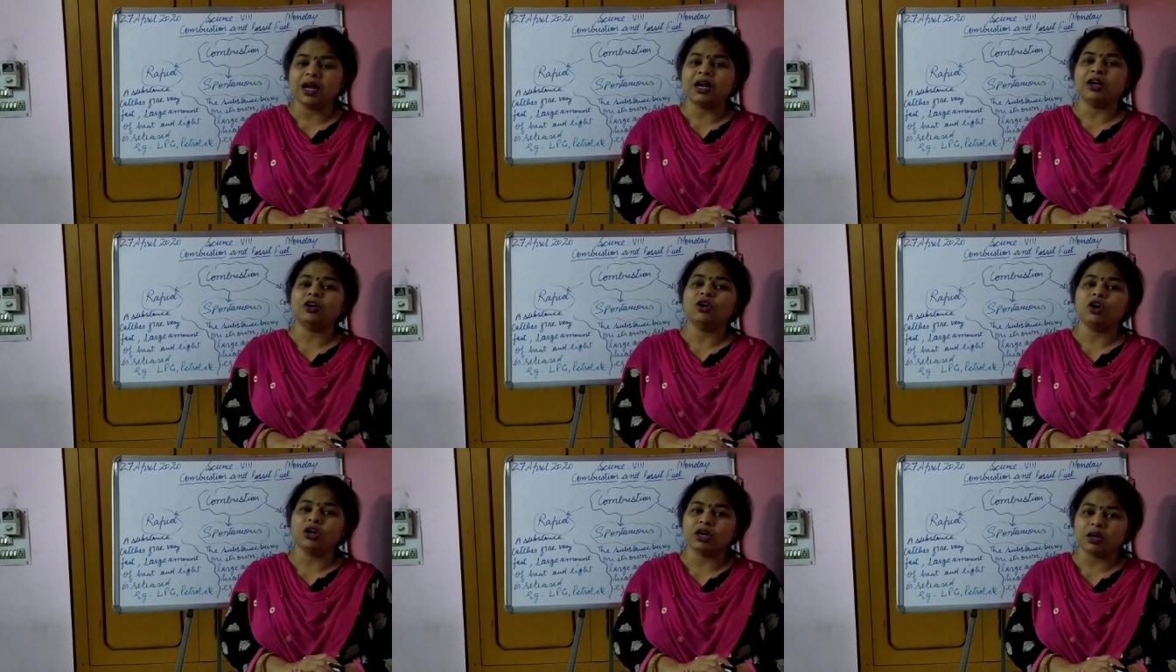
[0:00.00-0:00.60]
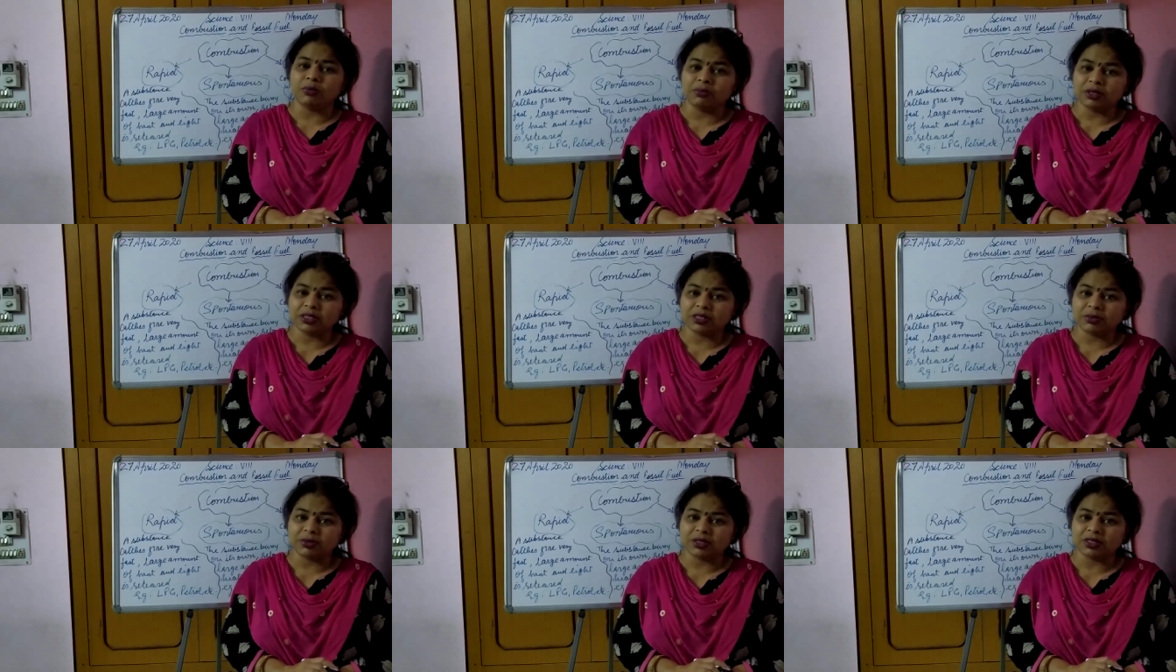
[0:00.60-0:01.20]
and
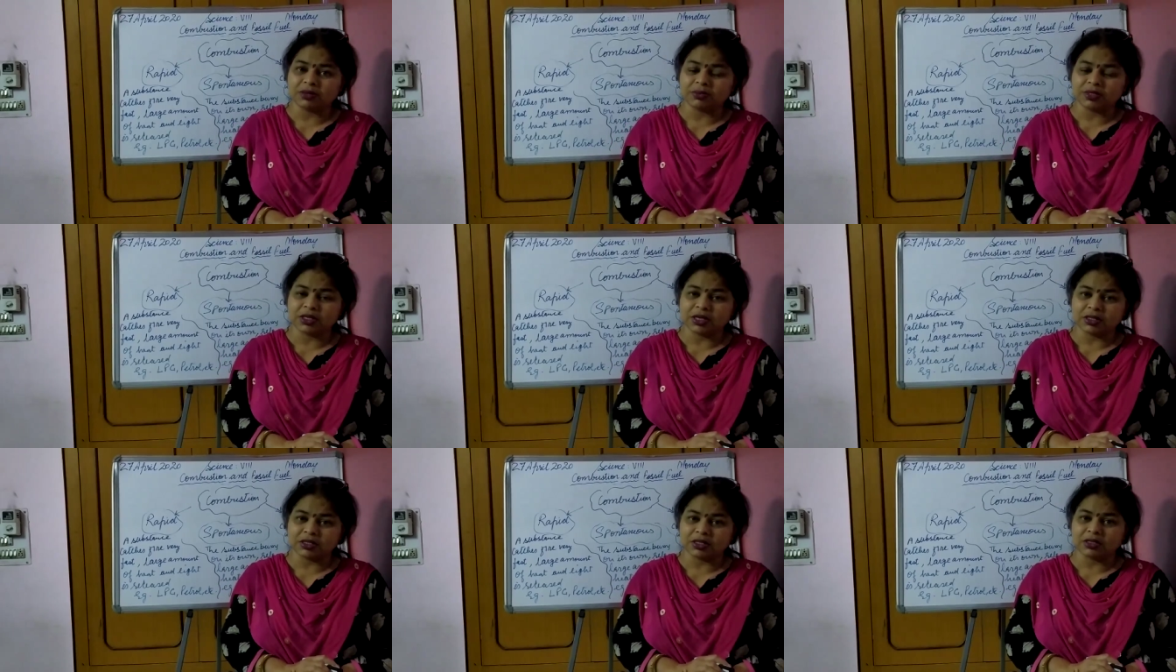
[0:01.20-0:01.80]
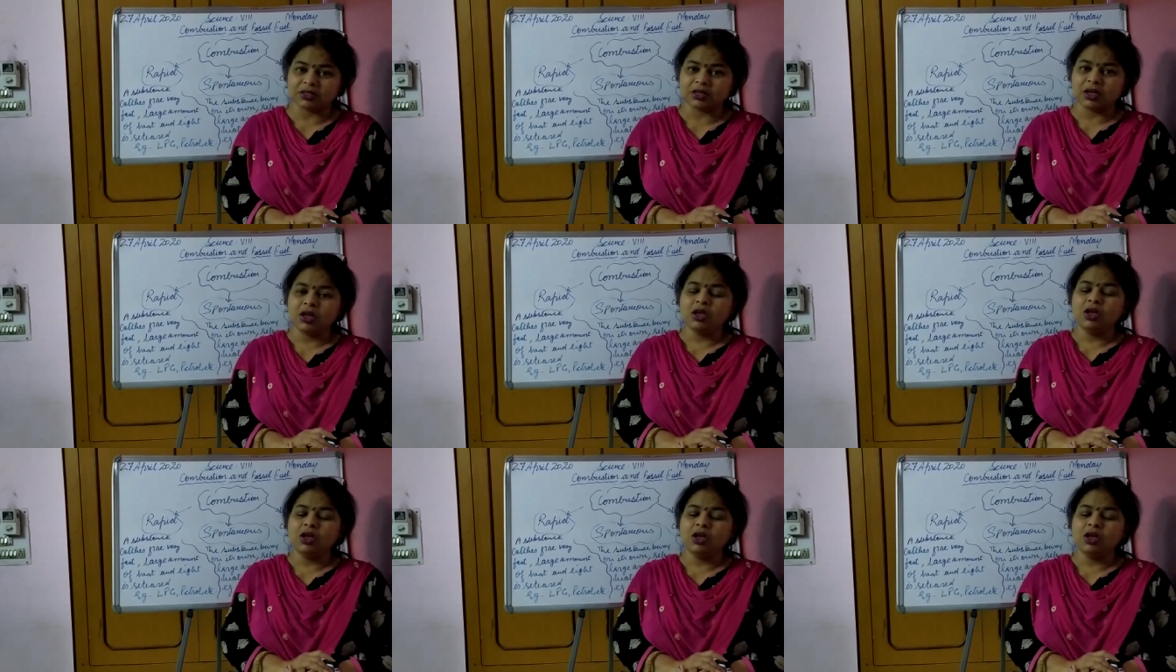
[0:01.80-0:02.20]
non-combustible substances.